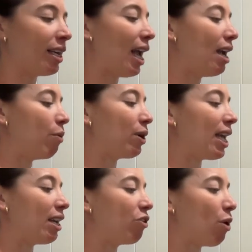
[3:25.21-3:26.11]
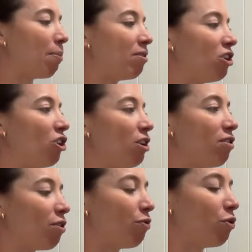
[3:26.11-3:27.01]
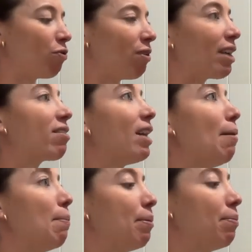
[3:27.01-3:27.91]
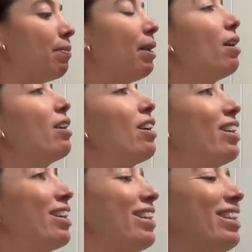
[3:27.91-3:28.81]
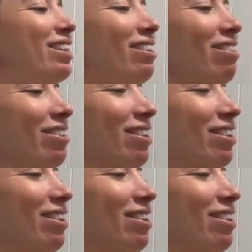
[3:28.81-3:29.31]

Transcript: Okay, we get into our position, so foot flexed up. Yeah, good.